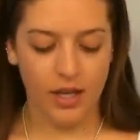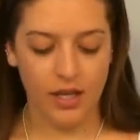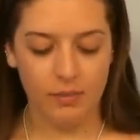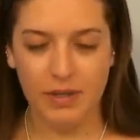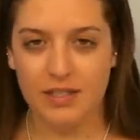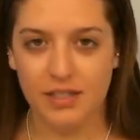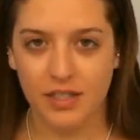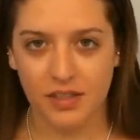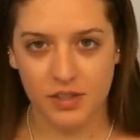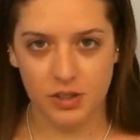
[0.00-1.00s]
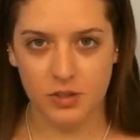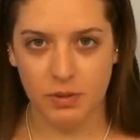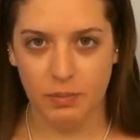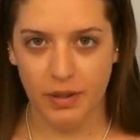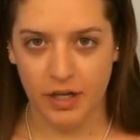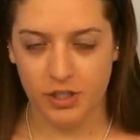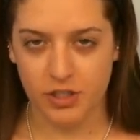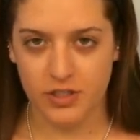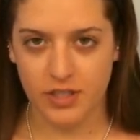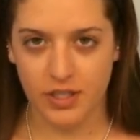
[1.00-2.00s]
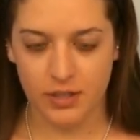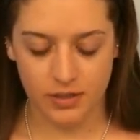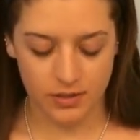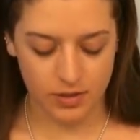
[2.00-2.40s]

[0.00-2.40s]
And basically this just prepares your skin